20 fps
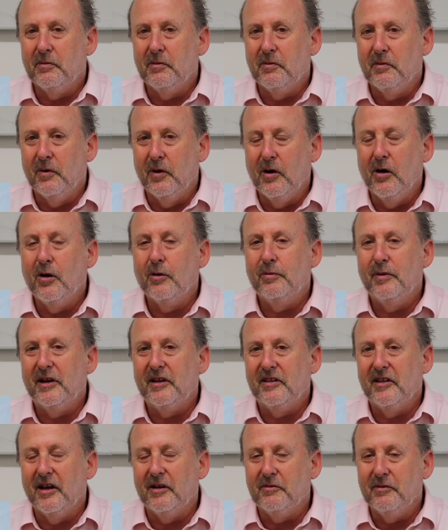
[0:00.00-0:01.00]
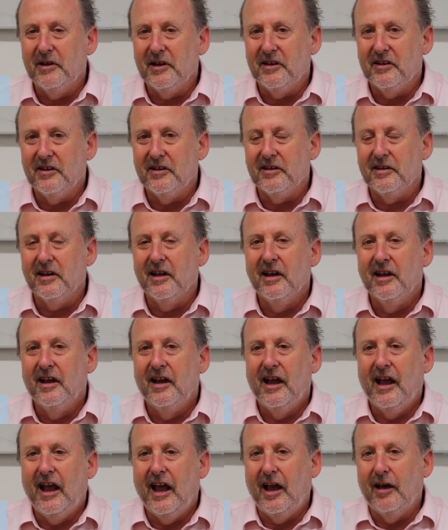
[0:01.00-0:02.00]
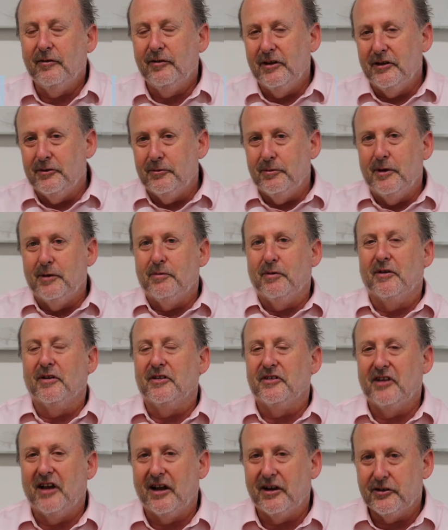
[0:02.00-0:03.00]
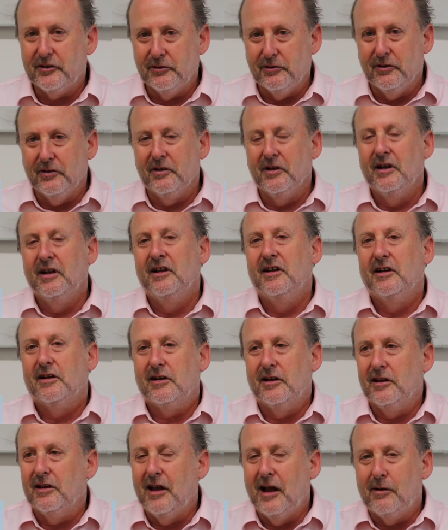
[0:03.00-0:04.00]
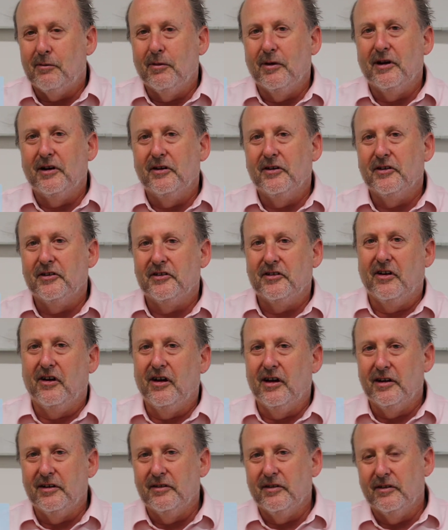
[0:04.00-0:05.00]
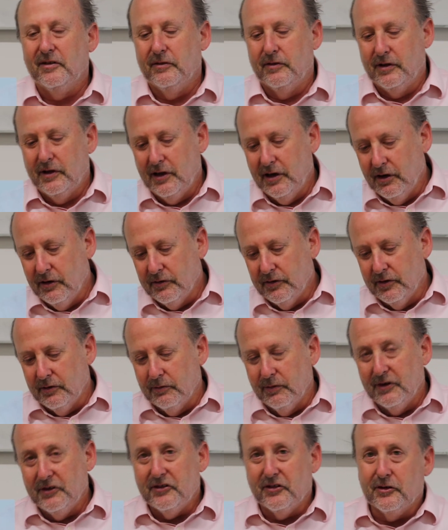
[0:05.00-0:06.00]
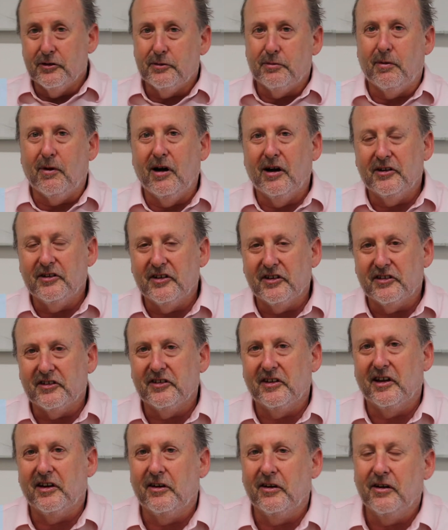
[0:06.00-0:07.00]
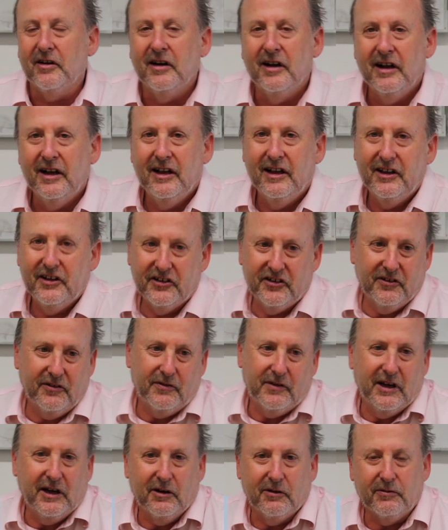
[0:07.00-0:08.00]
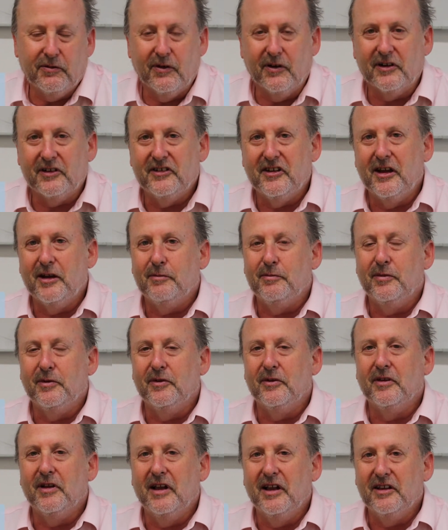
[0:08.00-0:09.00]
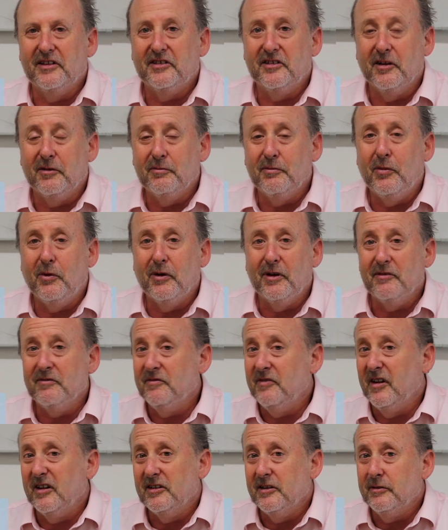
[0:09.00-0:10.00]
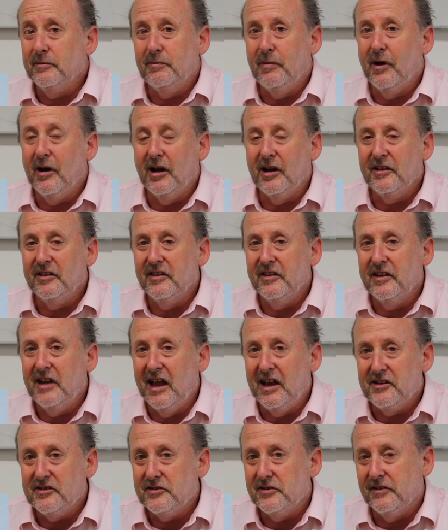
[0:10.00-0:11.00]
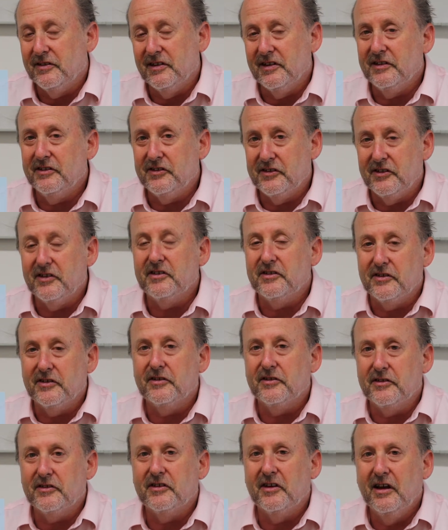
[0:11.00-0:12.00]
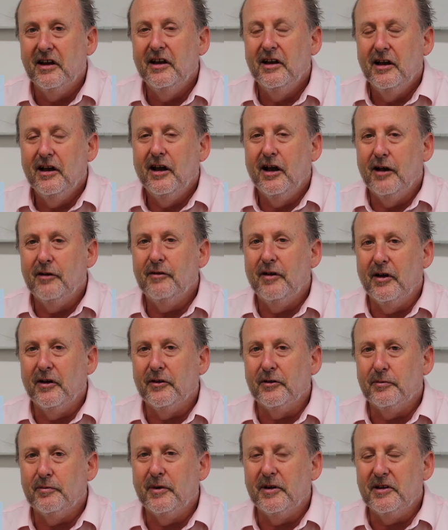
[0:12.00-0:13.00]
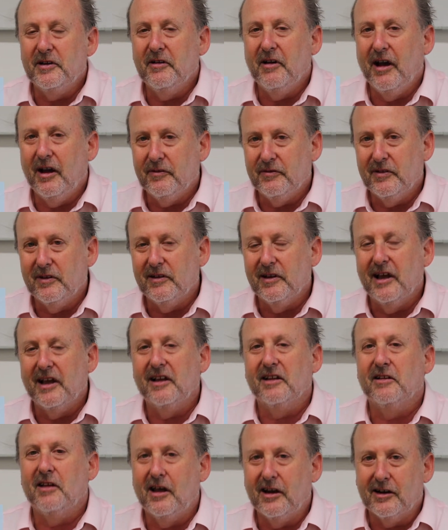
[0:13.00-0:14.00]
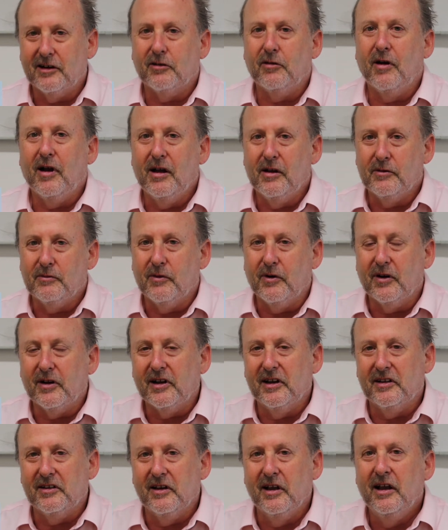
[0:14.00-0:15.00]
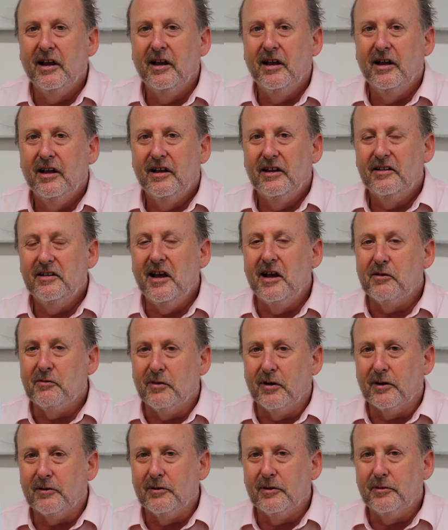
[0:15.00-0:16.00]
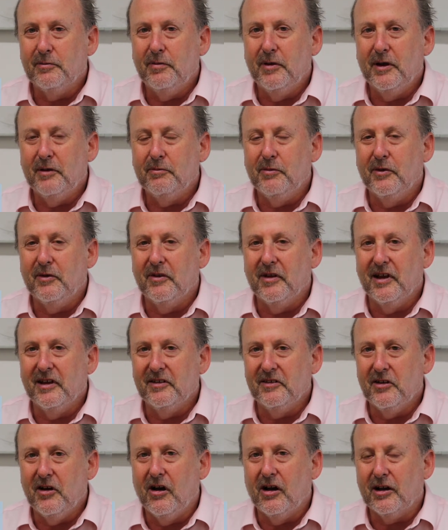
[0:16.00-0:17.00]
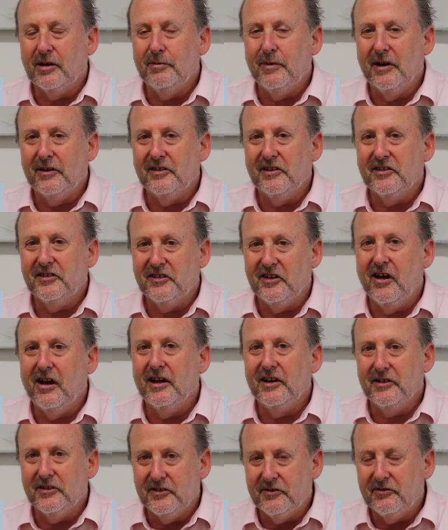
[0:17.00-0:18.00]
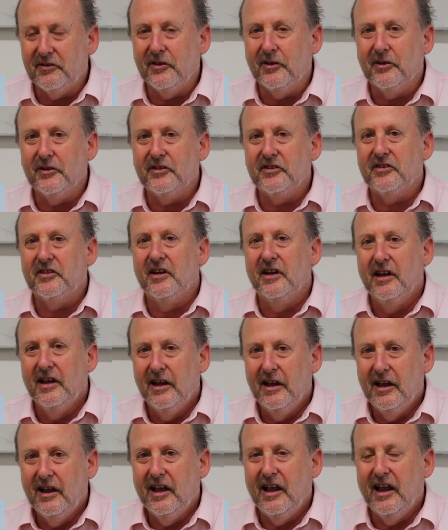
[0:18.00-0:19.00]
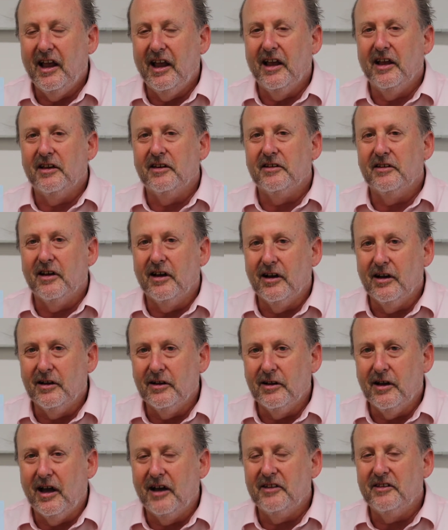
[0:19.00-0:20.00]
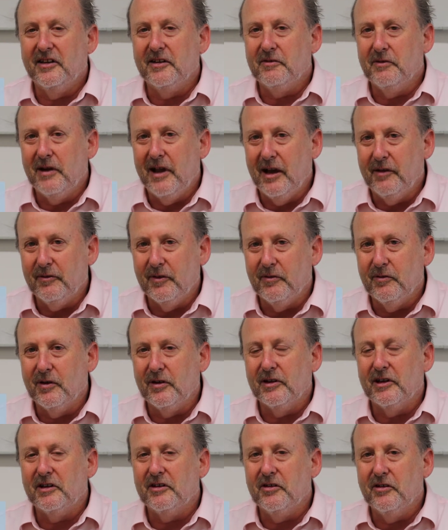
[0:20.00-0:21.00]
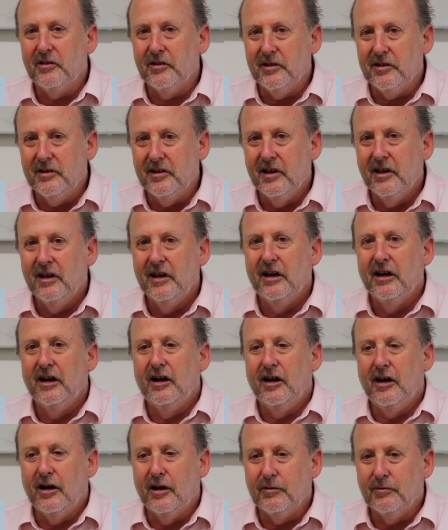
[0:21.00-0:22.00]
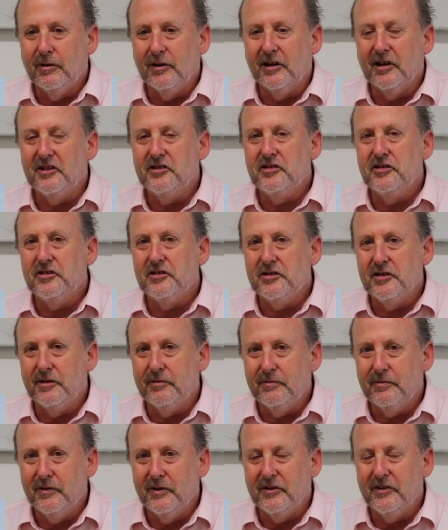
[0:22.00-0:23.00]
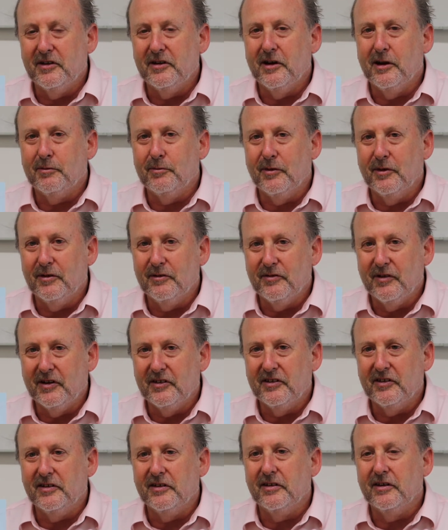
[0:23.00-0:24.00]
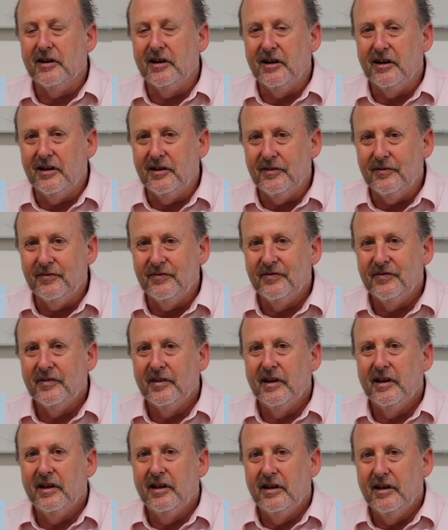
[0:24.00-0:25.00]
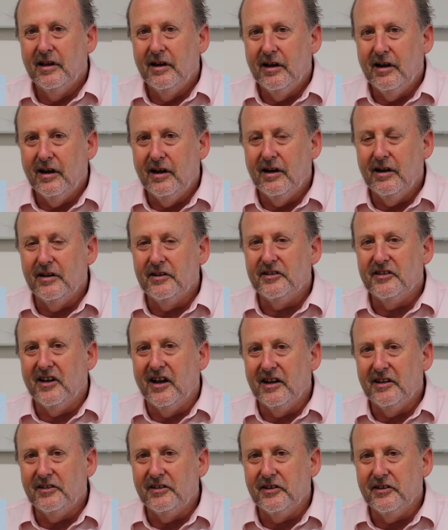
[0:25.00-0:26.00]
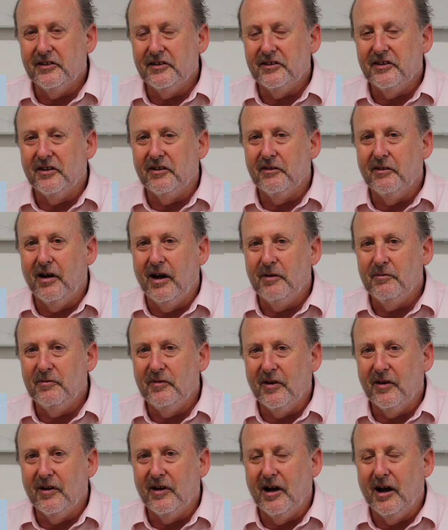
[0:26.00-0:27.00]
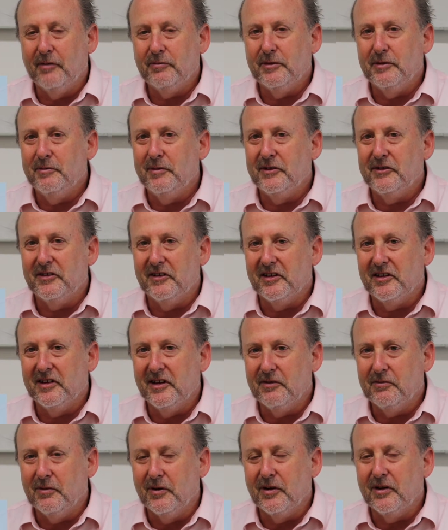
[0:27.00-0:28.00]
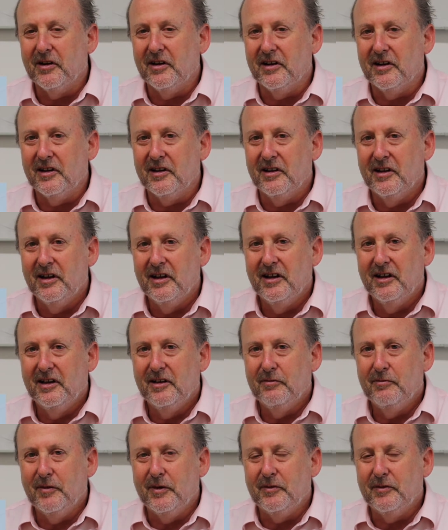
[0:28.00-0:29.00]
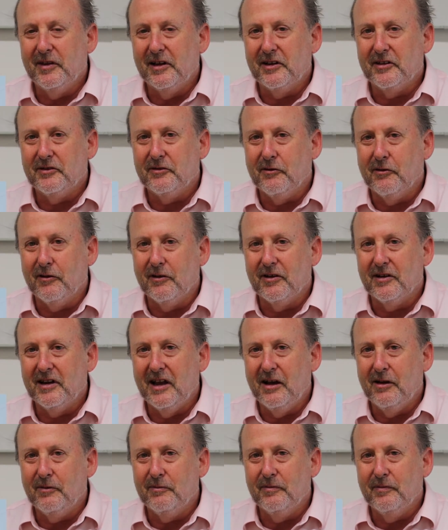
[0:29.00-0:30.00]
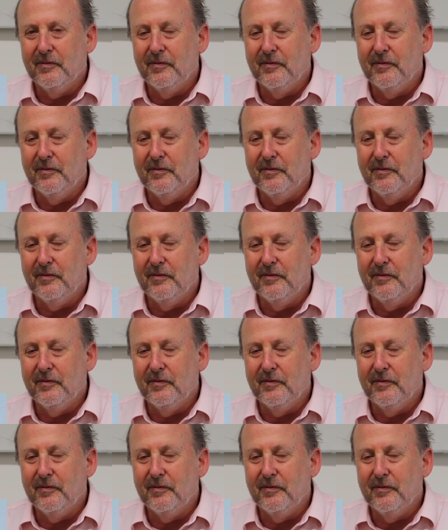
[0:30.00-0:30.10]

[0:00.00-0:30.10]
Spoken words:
we're hoping that we can have these people as actual collaborators on the research projects that are, for example, at some point funded by the National Institutes of Health. But you have to lay a lot of groundwork and network with people and talk about the science first. And I think we have a really good relationship with a number of other scientists. So I'm very optimistic that we're going to move things forward now